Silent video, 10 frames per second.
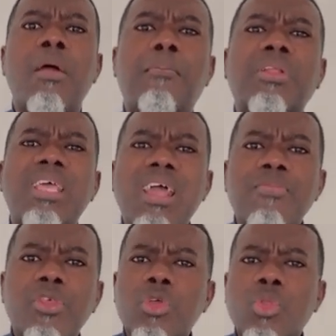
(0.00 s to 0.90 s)
But
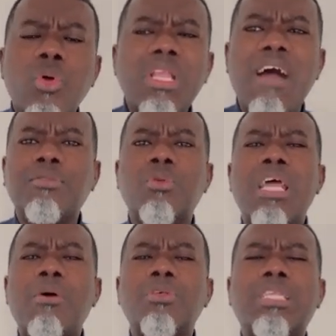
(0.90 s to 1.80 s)
then you don't have to
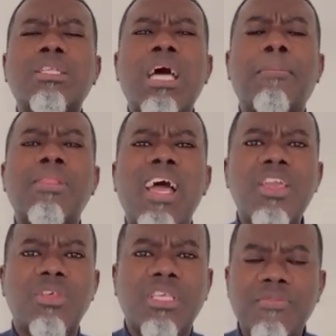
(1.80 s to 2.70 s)
now start
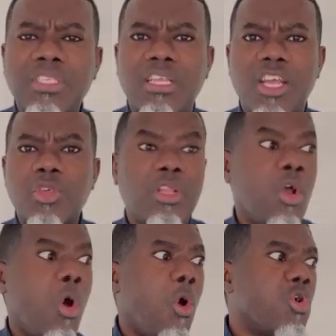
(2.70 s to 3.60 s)
applying yourself intellectually
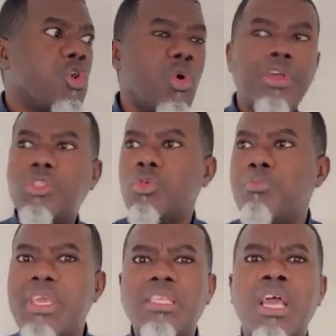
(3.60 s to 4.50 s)
or going to
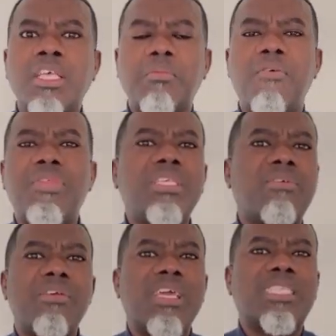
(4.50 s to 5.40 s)
meet some of these
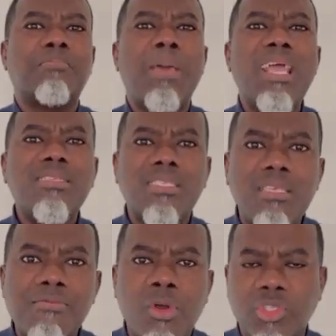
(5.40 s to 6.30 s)
very
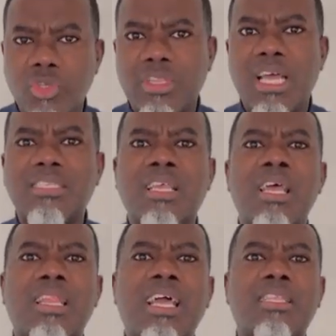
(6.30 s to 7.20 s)
expensive consultants
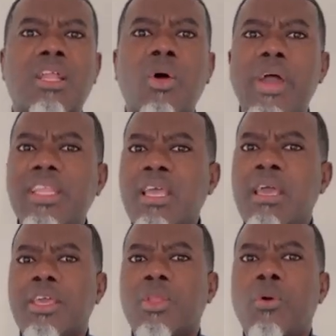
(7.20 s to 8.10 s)
like Deloitte,
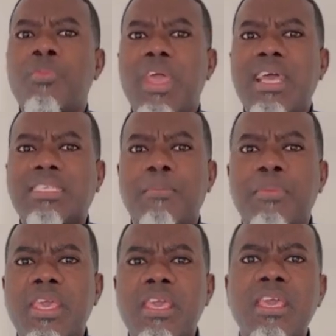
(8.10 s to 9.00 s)

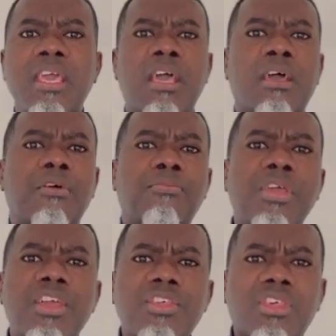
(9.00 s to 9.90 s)
S&P,
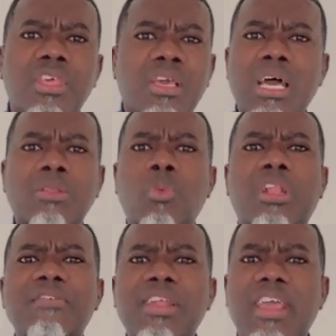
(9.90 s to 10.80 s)
Fitch, and
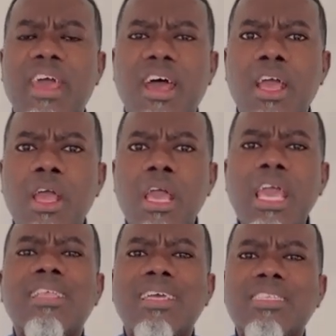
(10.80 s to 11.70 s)
whatever they are.
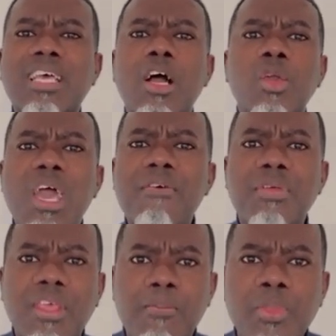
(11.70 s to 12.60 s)
It can tell you
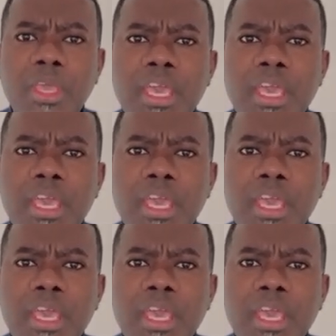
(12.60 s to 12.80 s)
everything.